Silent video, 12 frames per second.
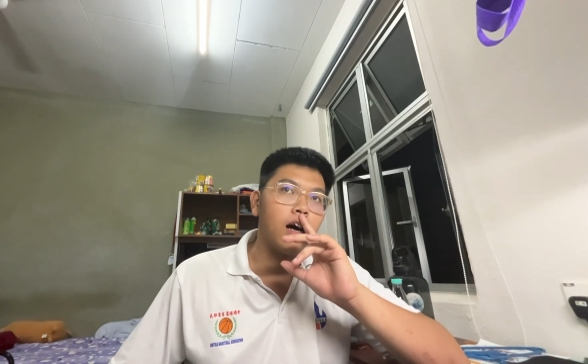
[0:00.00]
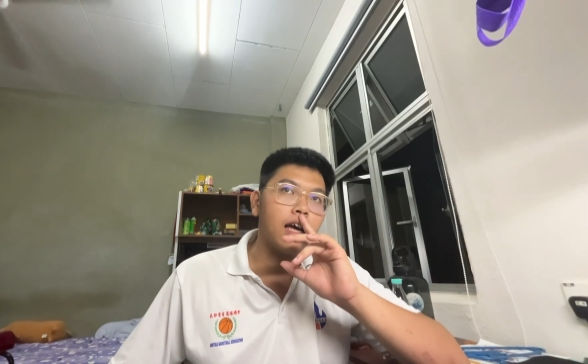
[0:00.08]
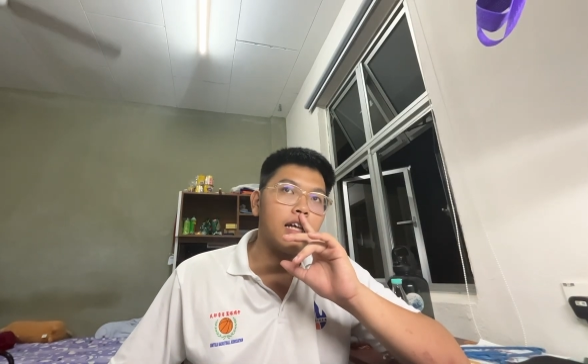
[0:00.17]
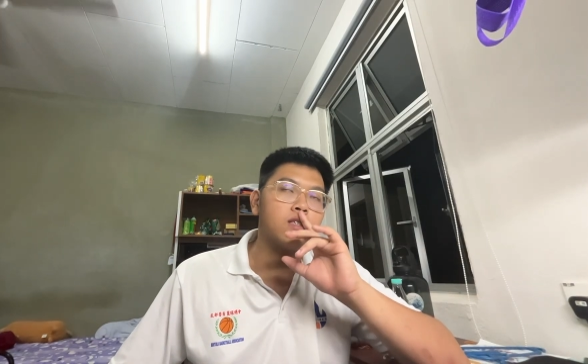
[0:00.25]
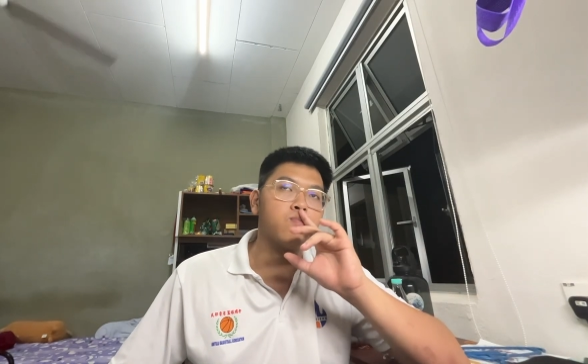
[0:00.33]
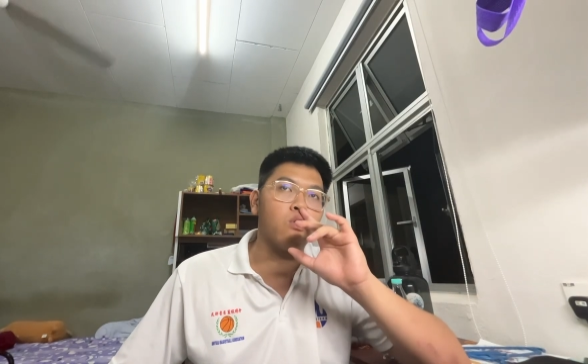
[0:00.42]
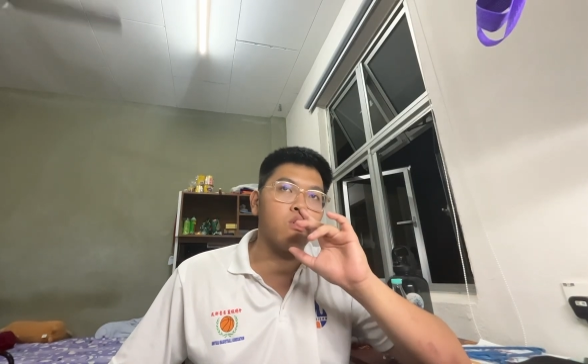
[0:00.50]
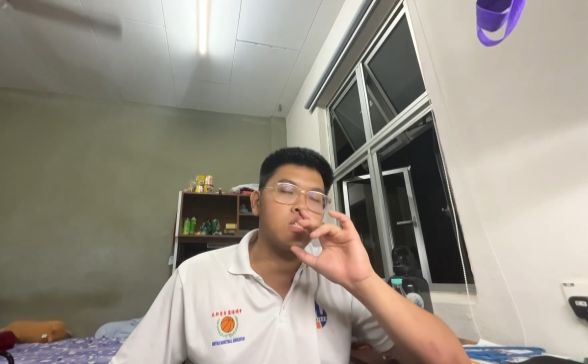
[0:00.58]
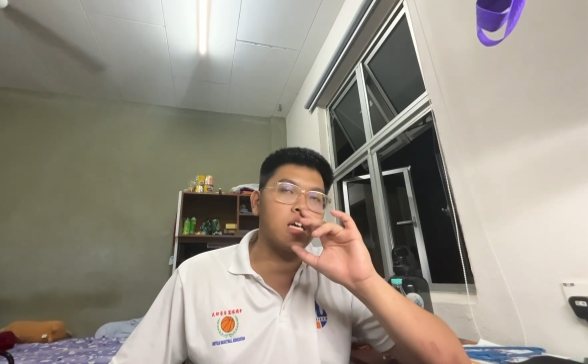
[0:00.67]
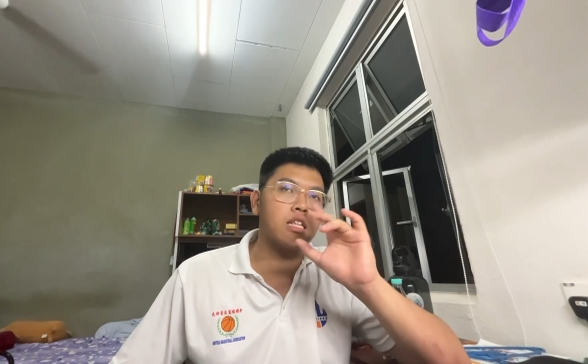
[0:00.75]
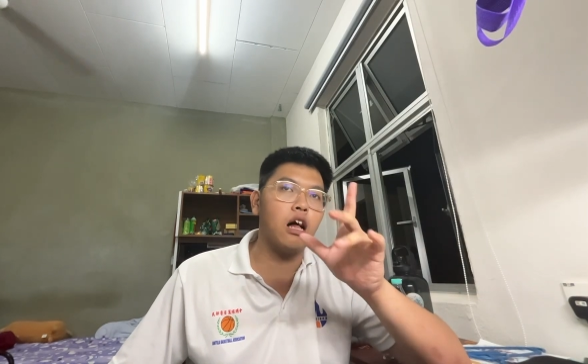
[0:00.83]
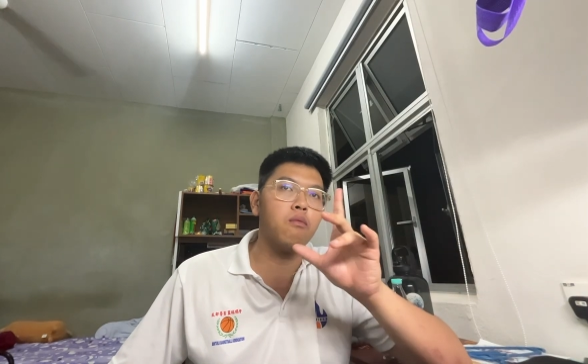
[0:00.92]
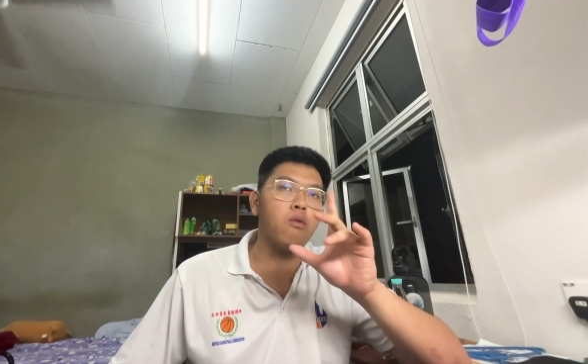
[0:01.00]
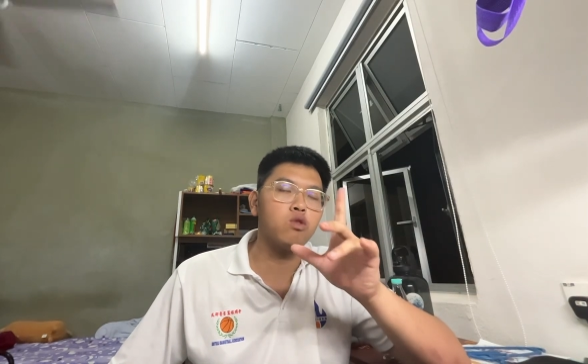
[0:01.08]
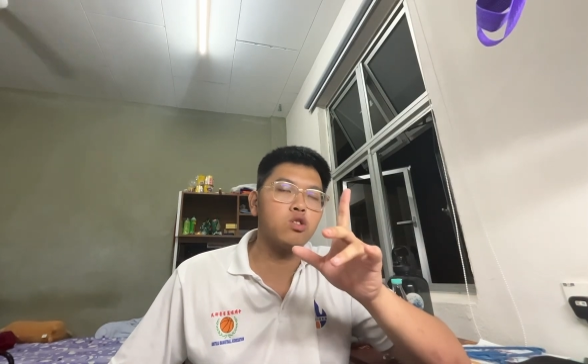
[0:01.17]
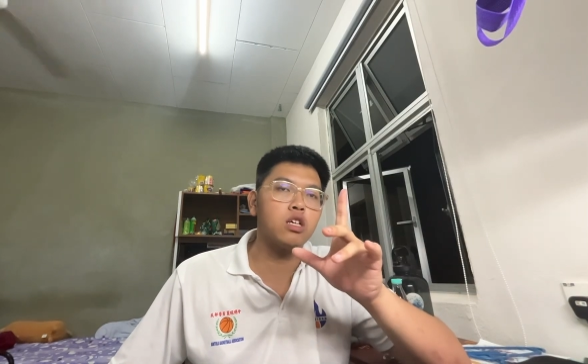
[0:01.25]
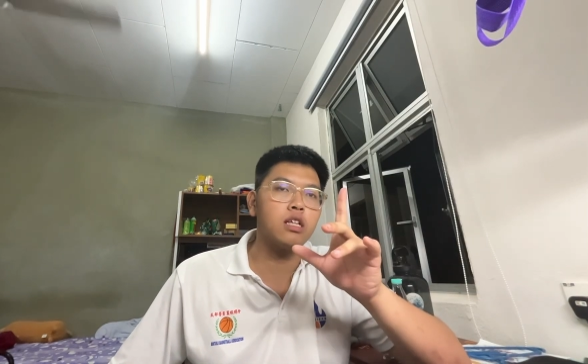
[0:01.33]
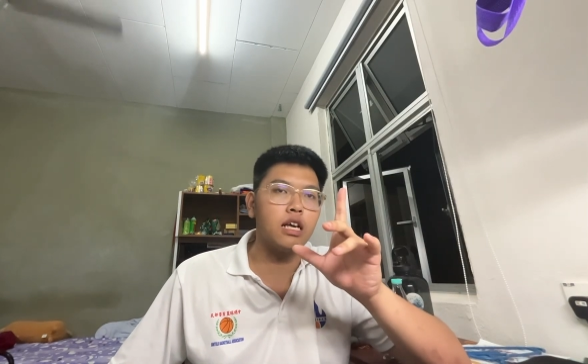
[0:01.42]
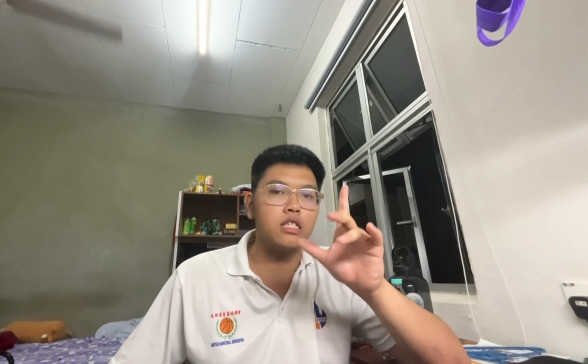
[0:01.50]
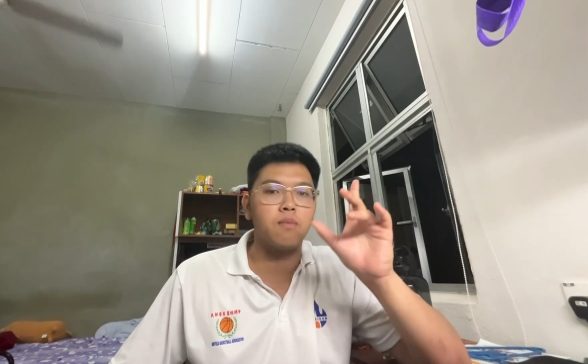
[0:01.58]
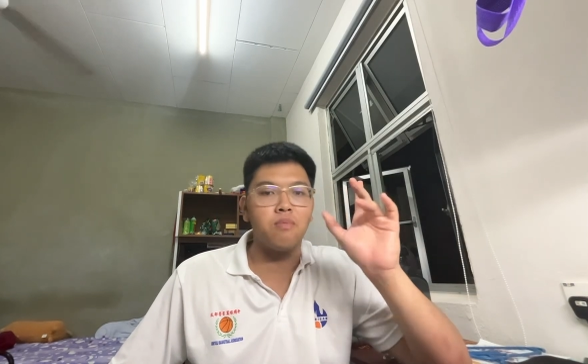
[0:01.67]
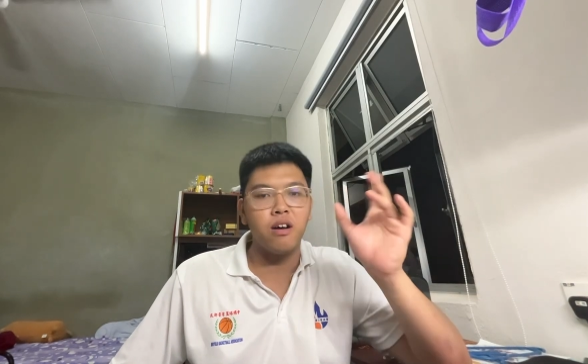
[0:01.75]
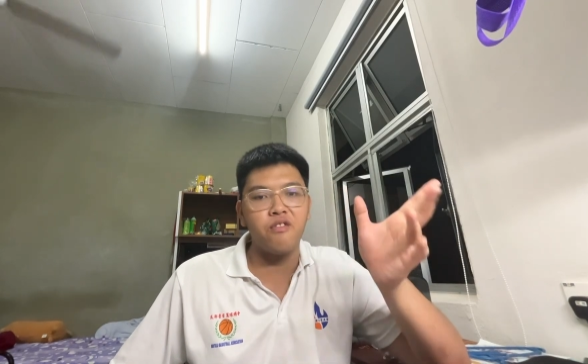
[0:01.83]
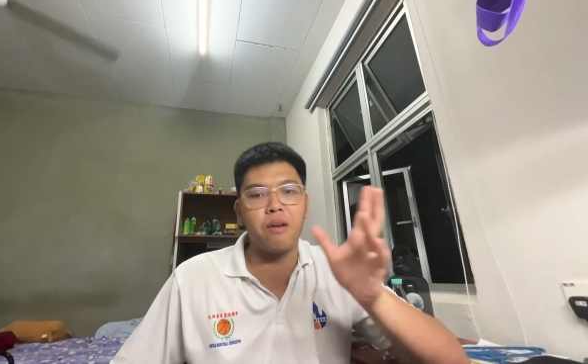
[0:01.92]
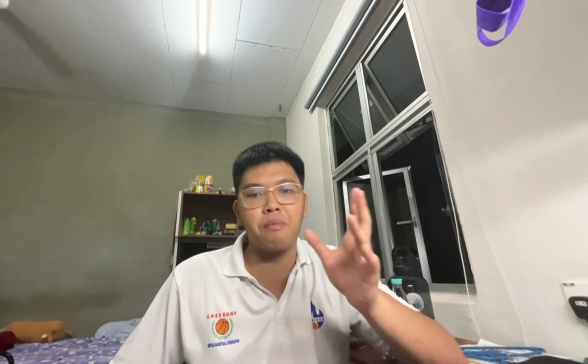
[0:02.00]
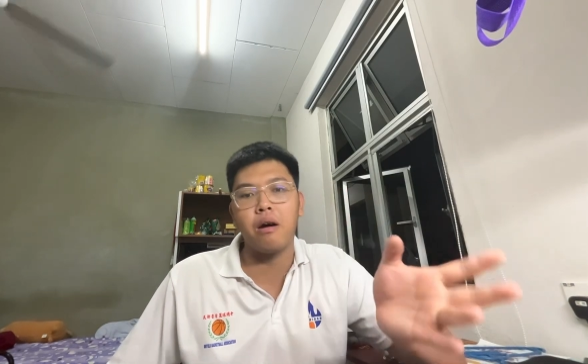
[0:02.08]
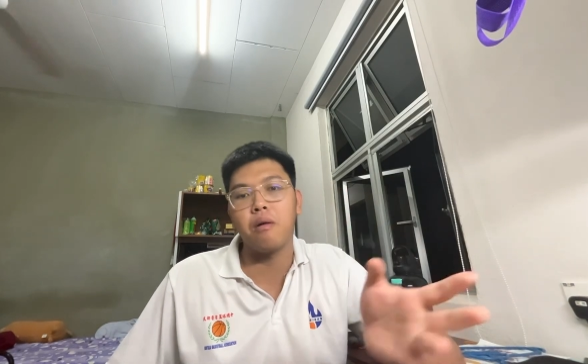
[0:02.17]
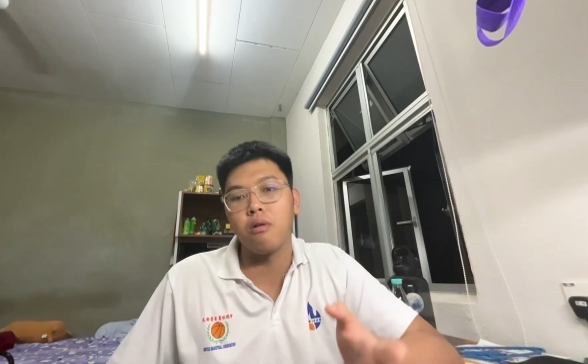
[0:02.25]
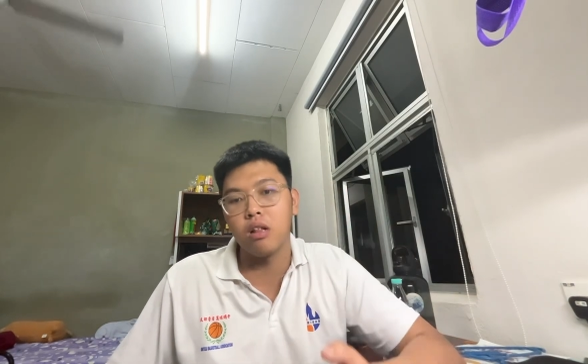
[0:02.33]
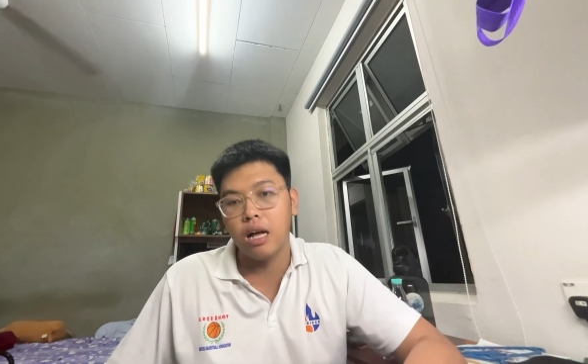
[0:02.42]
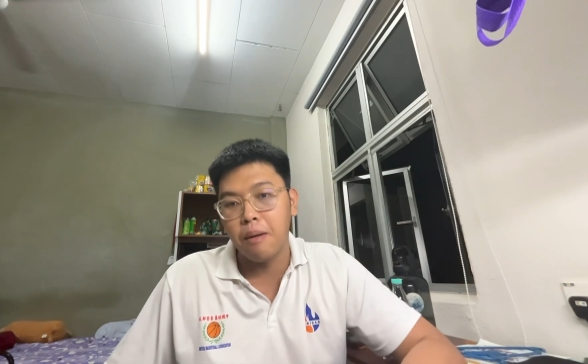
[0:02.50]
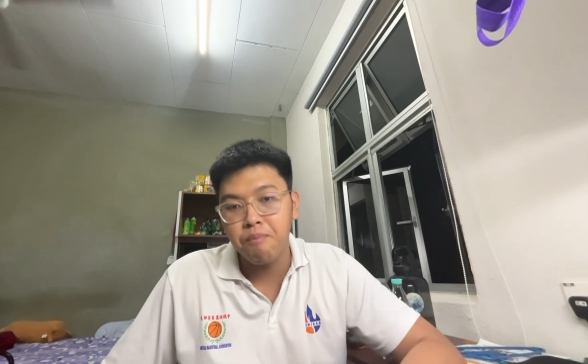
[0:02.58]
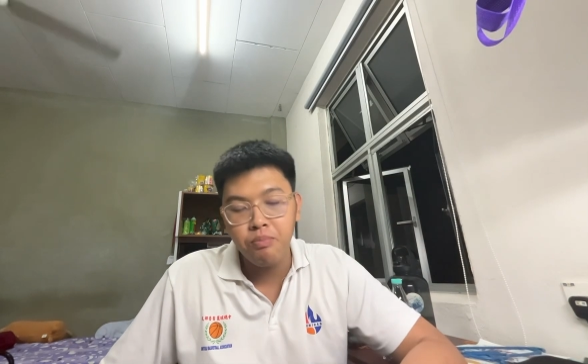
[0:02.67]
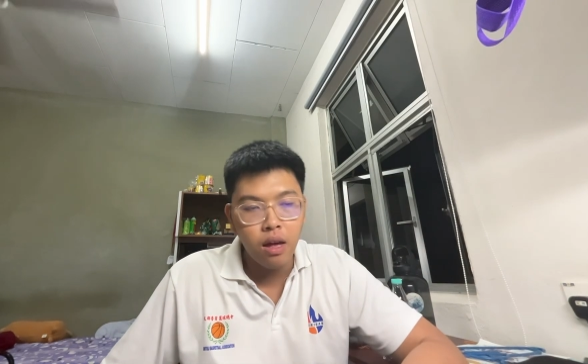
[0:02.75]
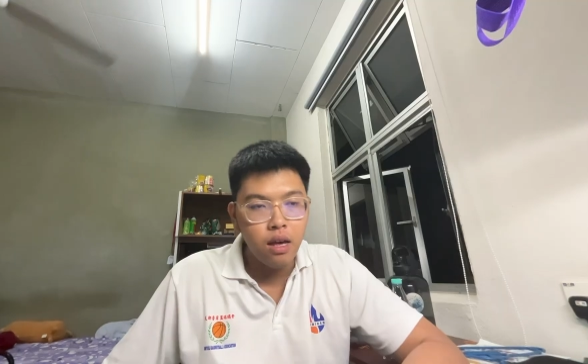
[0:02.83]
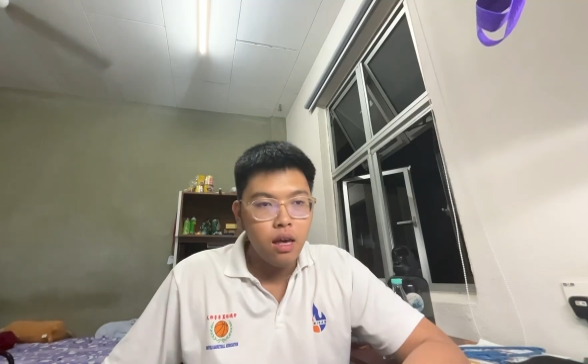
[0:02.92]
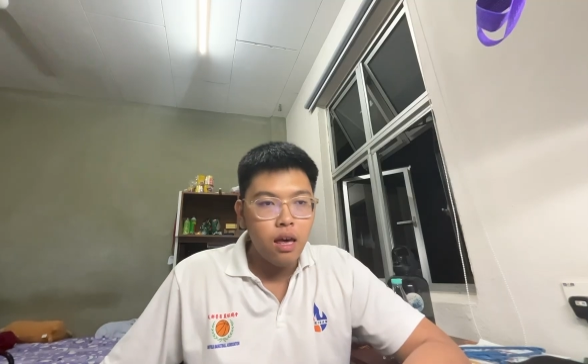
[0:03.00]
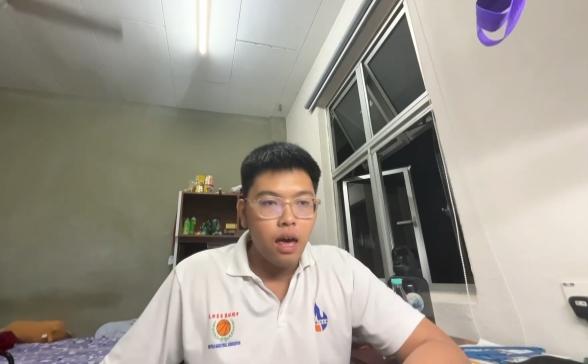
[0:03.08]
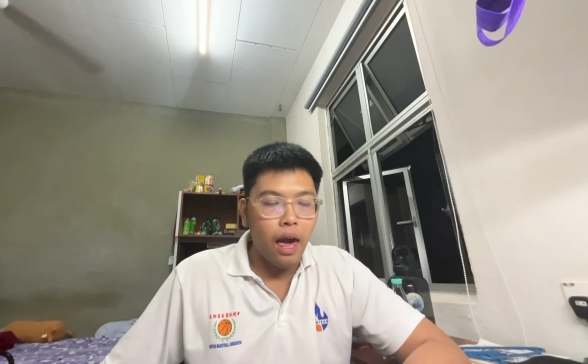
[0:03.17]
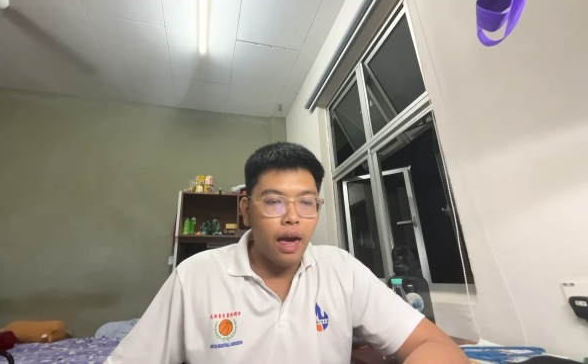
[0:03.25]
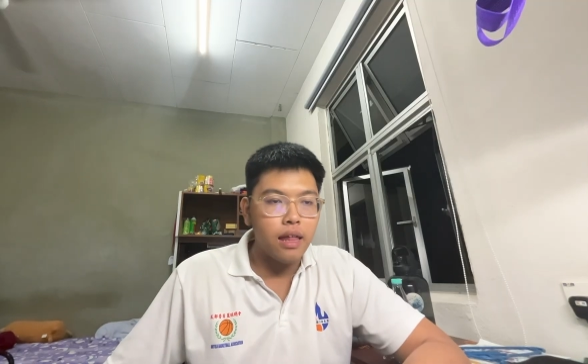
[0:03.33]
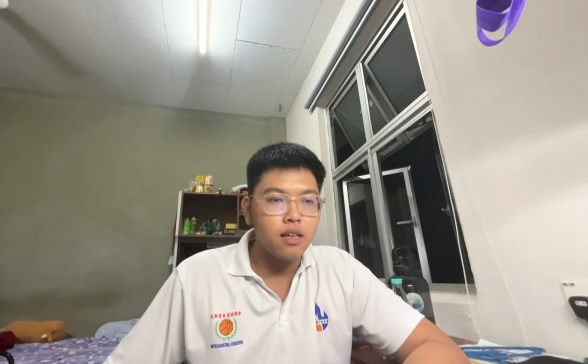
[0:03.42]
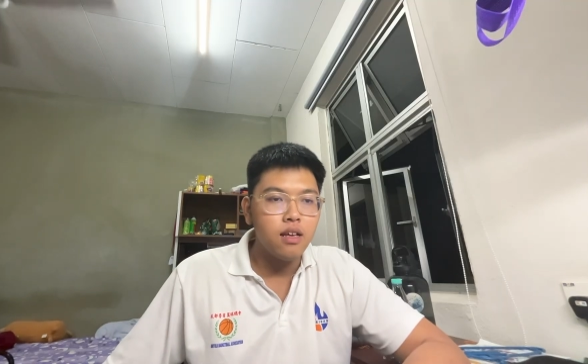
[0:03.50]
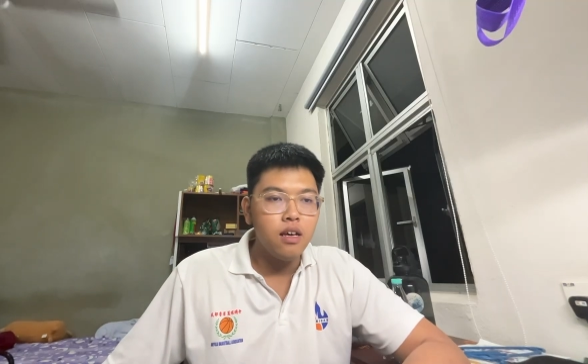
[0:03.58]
its projectile motion is a perfect parabola. And